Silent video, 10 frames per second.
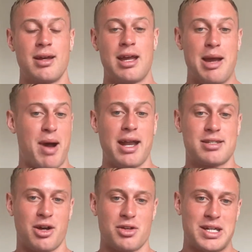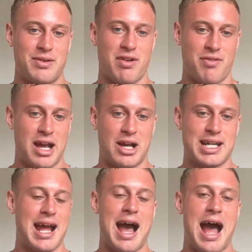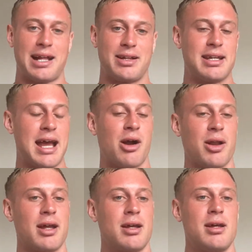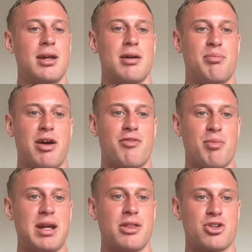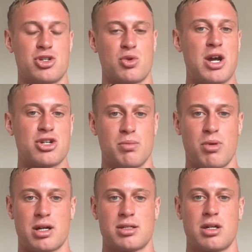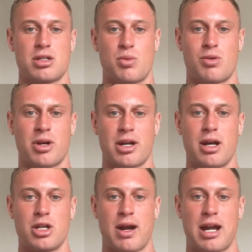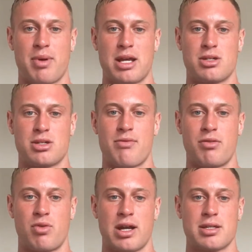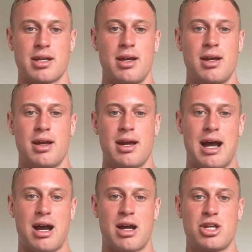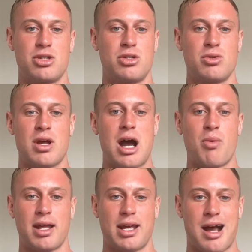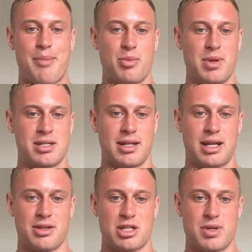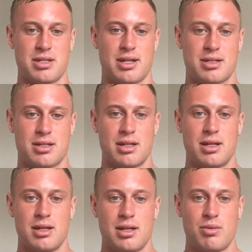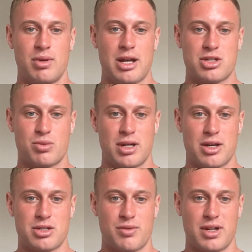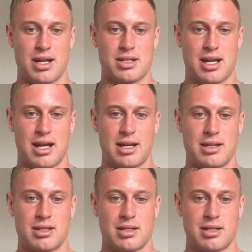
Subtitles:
It might sell at 75,000. I highly doubt it. But for me, there's just question marks there. And so we're going to underwrite it based off of risk. You do not want to get optimistic in this business. What else have we got signed?